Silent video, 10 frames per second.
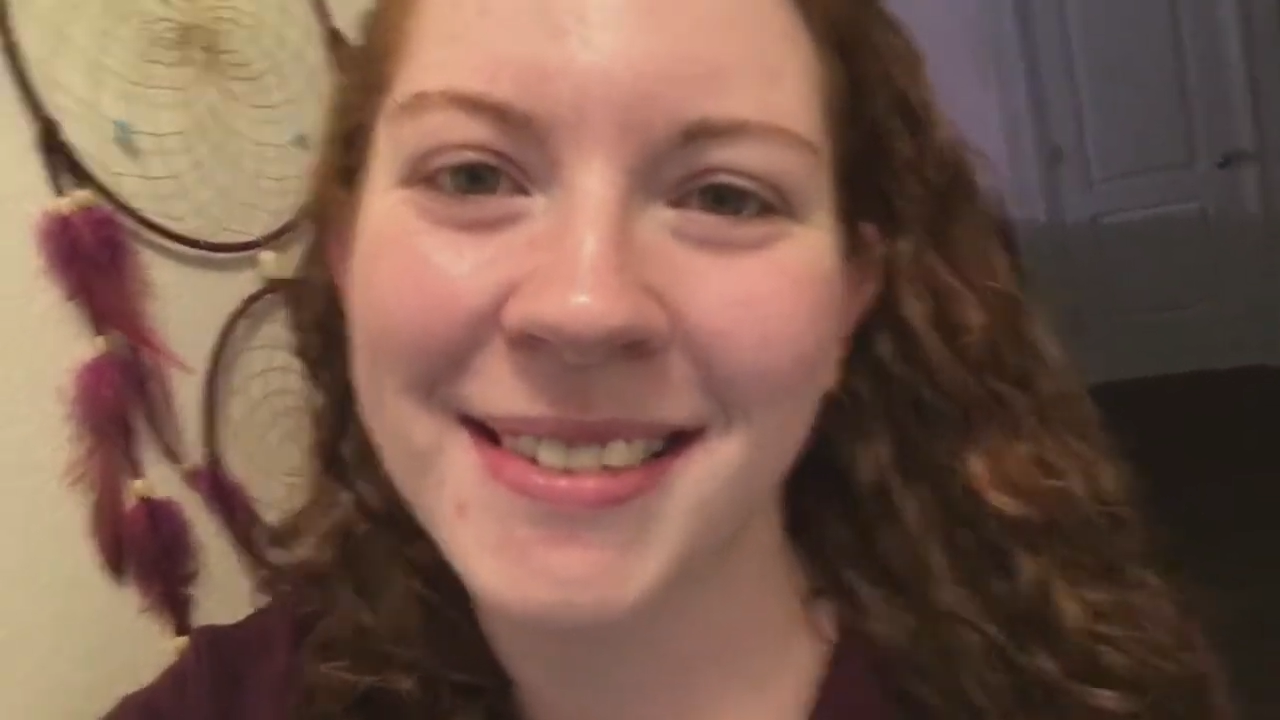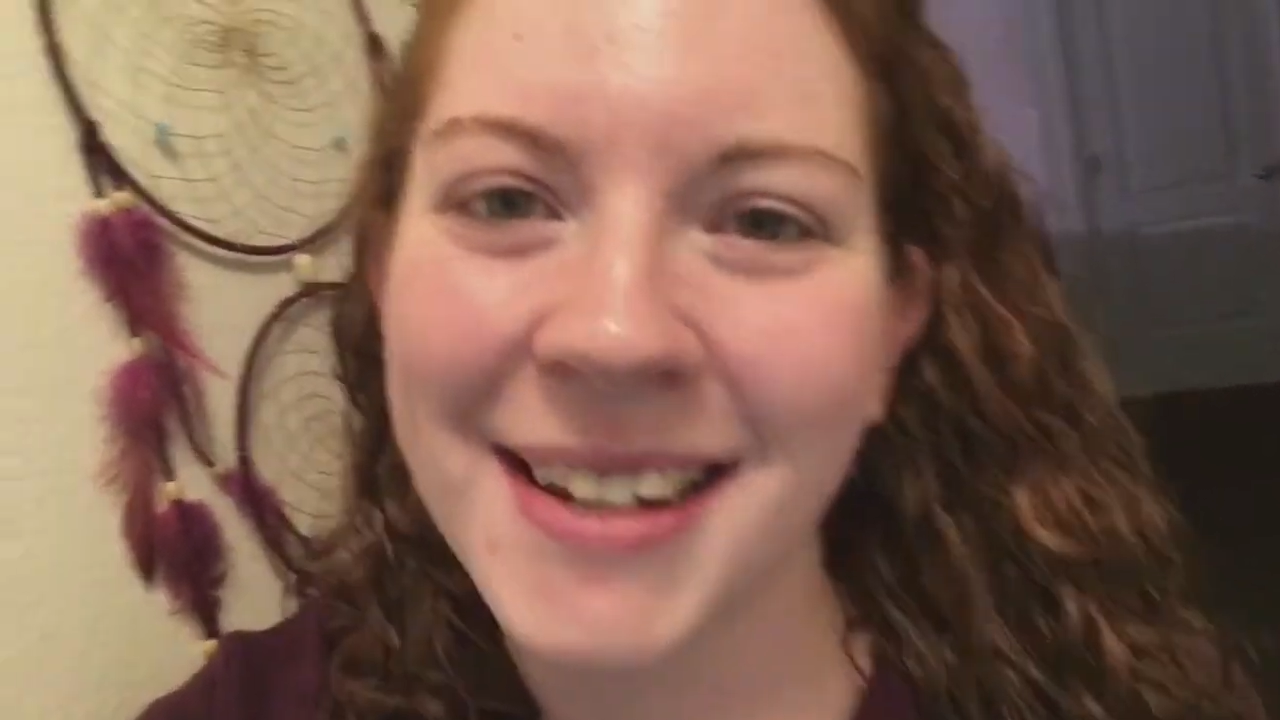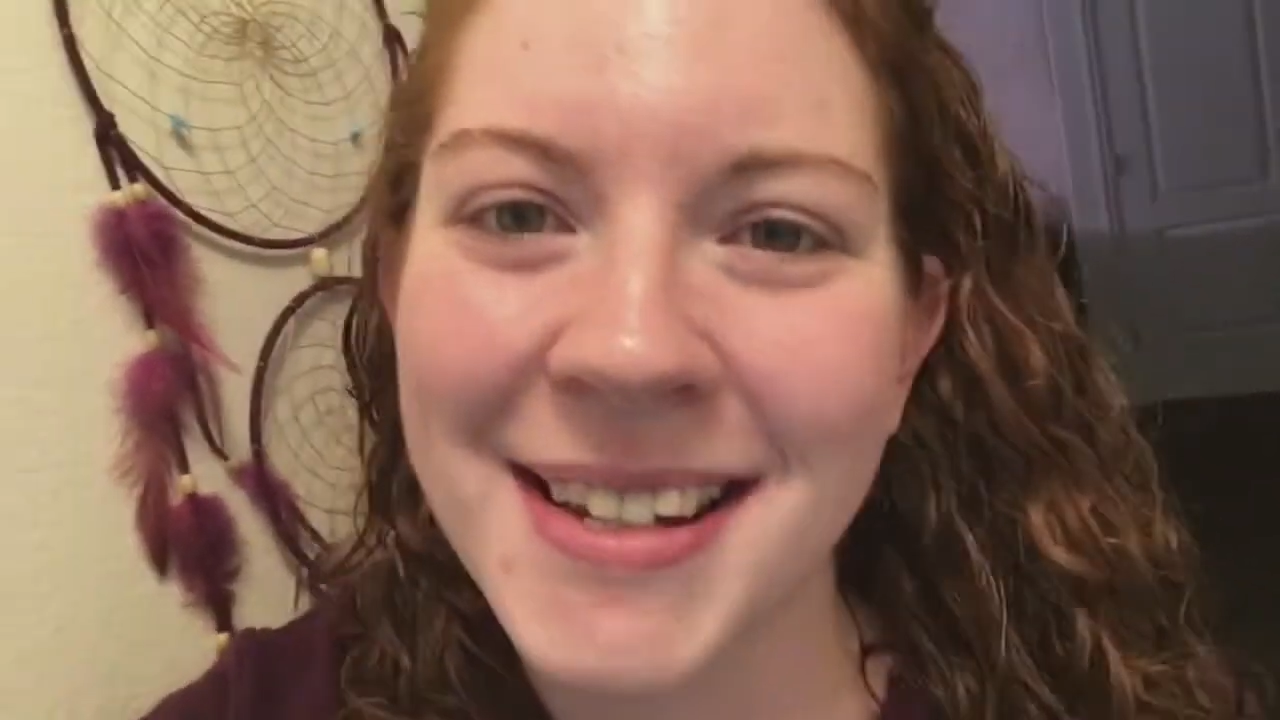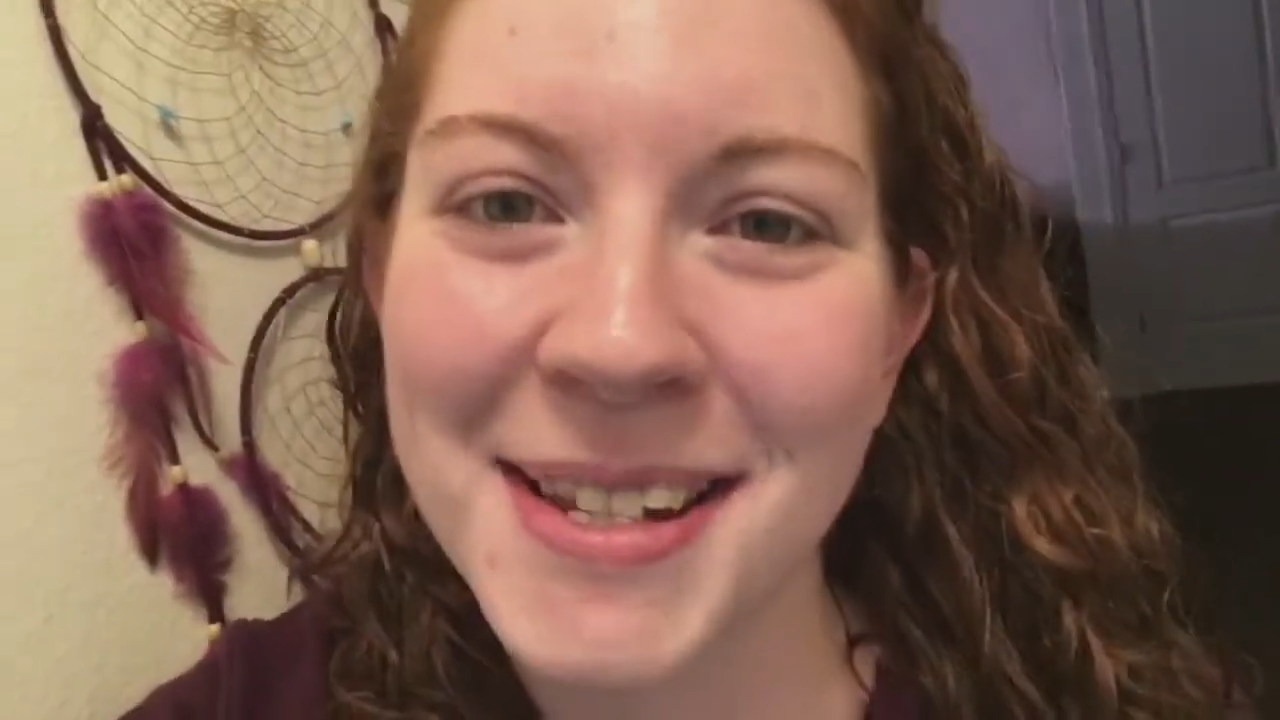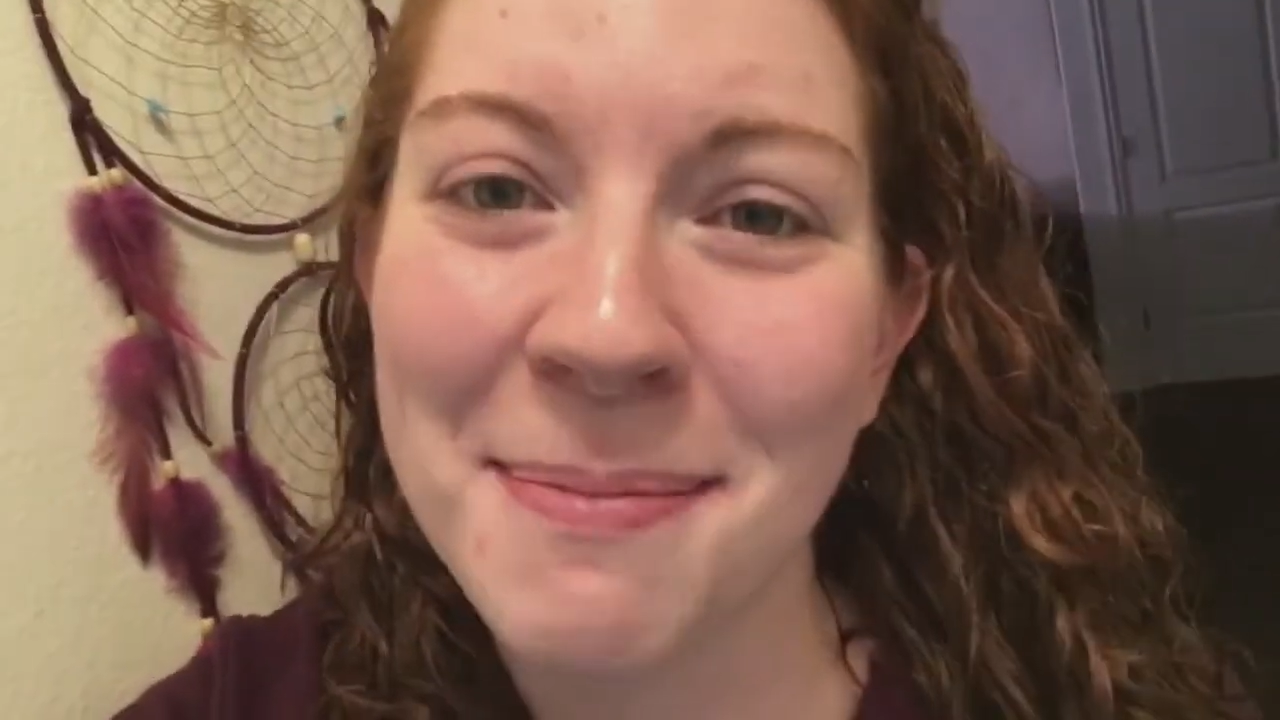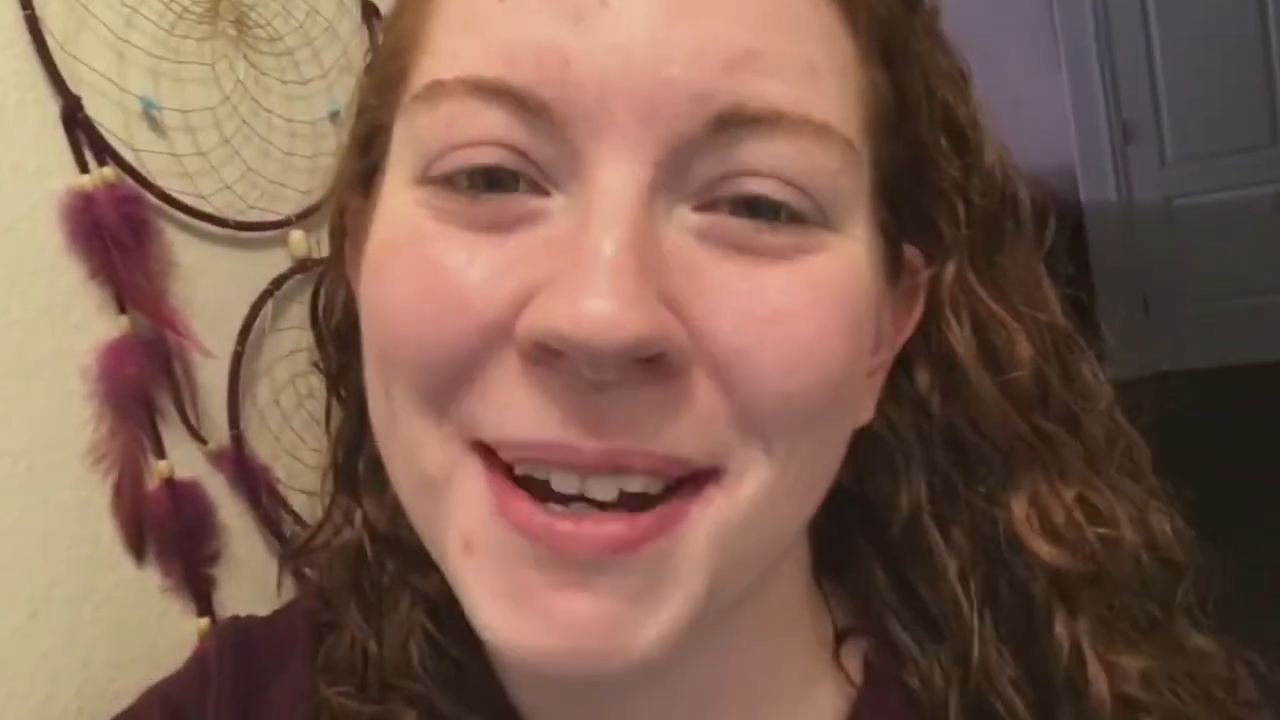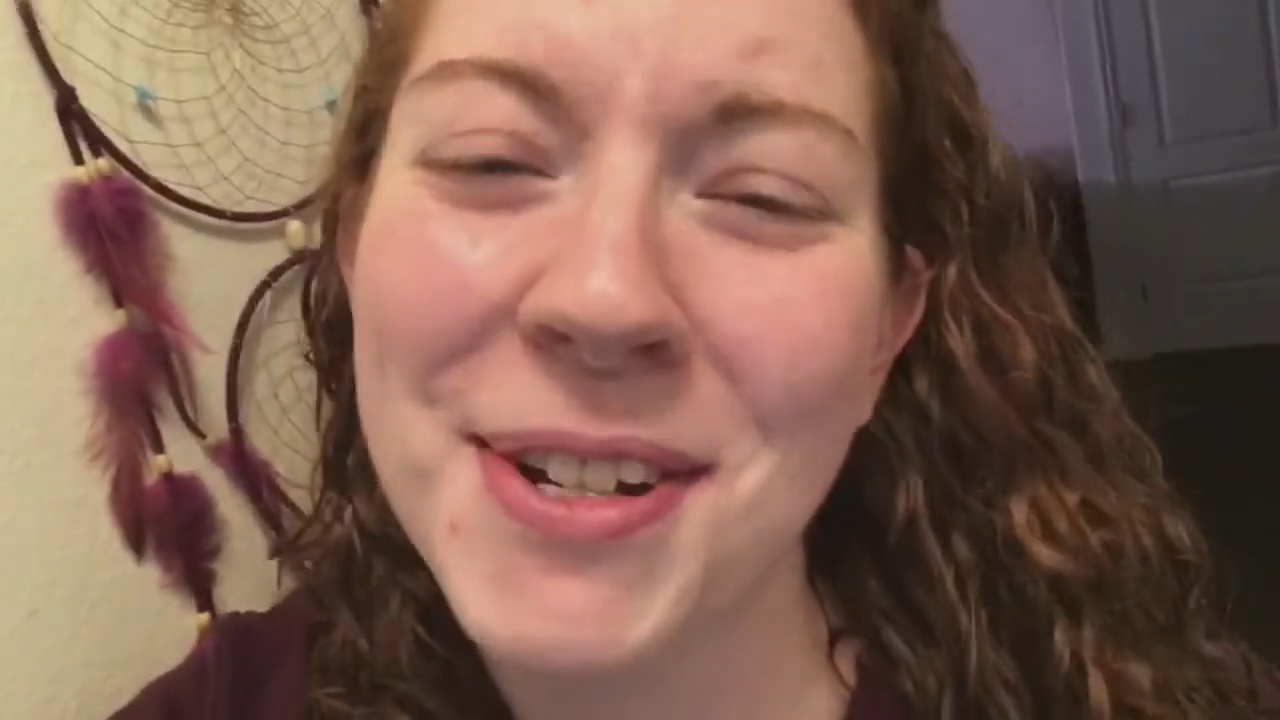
next to my